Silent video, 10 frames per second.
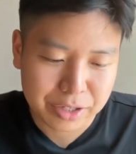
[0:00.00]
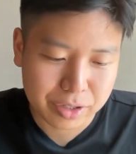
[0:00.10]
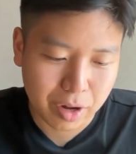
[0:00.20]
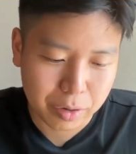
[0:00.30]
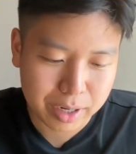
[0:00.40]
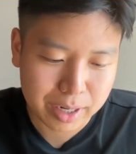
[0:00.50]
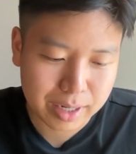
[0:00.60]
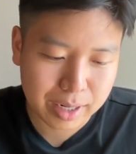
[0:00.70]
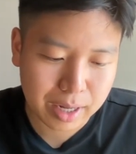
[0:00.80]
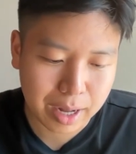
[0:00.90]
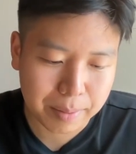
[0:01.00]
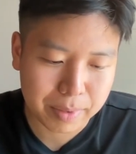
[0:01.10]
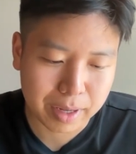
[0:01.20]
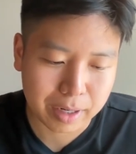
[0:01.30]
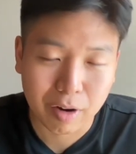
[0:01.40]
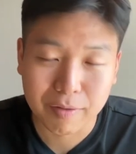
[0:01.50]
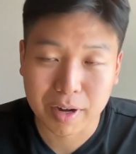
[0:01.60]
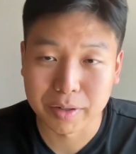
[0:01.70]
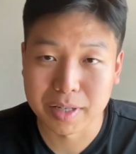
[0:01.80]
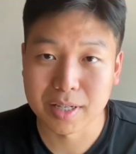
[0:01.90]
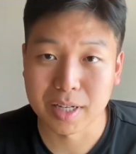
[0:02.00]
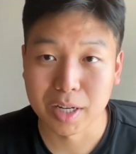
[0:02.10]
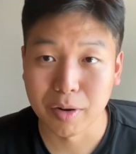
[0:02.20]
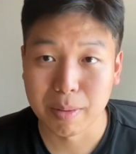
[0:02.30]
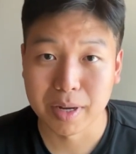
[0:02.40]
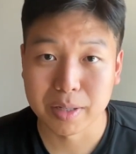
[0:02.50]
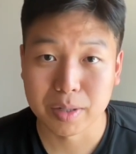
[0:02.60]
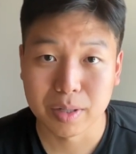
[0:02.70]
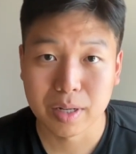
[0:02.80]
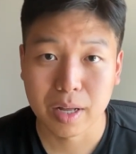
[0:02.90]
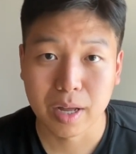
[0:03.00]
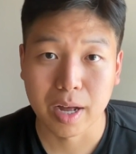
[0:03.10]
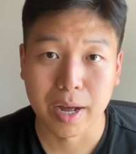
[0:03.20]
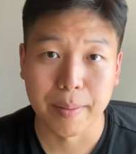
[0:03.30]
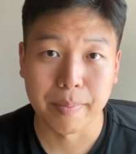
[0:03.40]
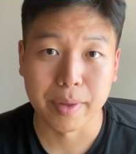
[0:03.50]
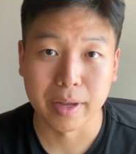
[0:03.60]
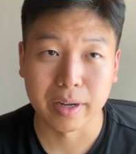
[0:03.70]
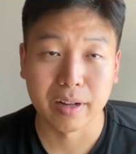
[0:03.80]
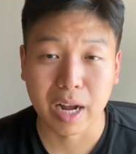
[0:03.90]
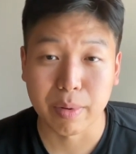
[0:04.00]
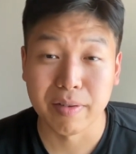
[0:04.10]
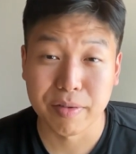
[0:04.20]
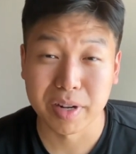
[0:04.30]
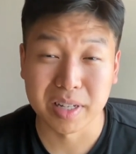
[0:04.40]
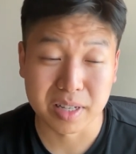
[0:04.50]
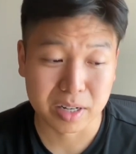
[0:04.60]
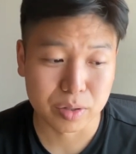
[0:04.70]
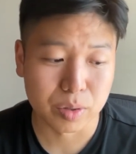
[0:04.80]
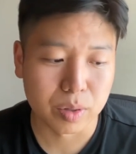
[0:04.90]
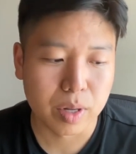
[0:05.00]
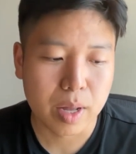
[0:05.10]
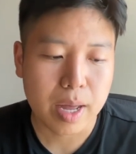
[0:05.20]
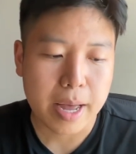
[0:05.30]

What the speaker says: you noted, I'm the co-founder and CEO at Bezel, a collaborative 3D design tool.